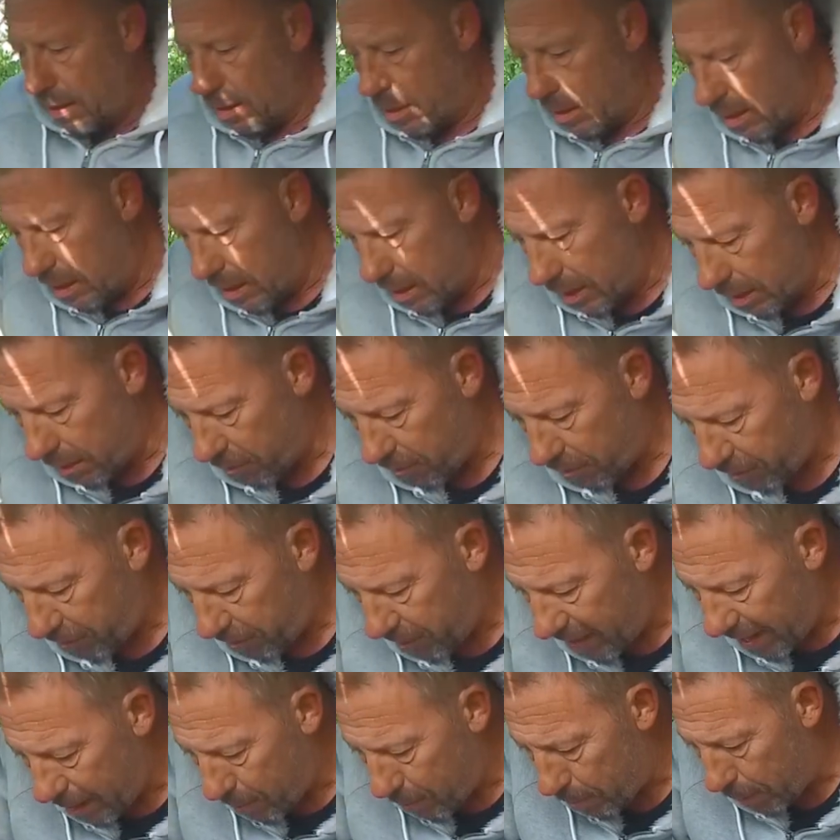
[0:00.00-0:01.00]
The
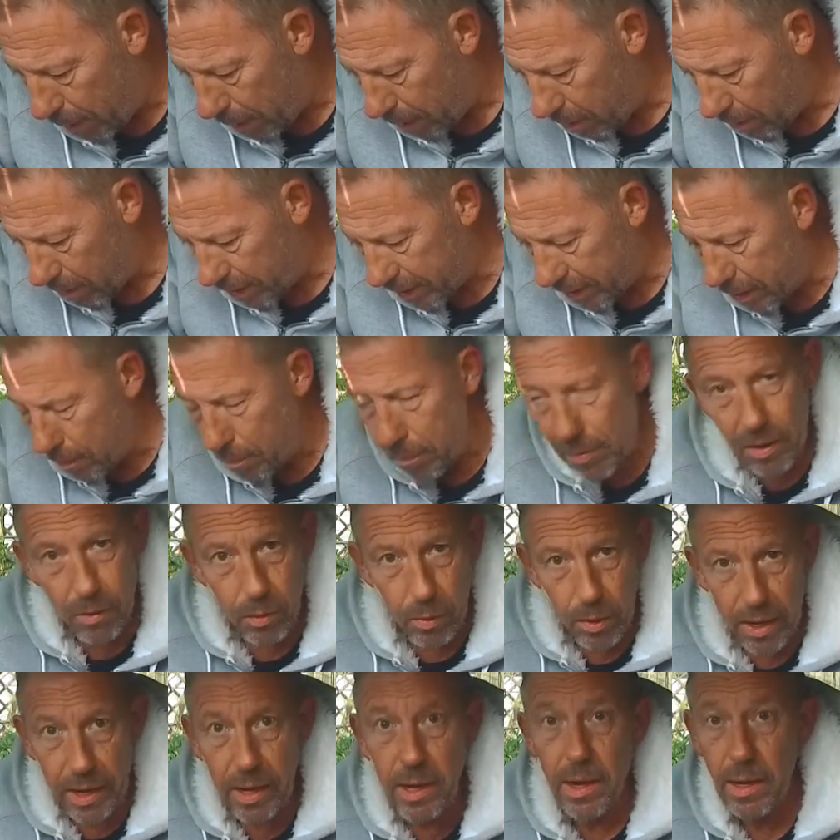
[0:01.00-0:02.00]
flat part in the
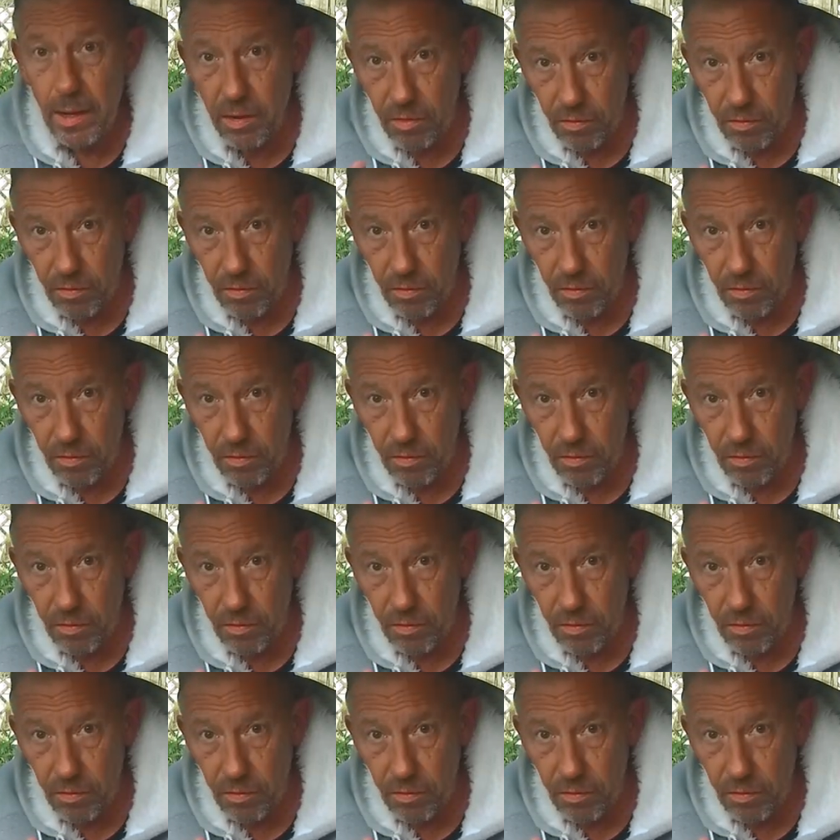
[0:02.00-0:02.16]
middle here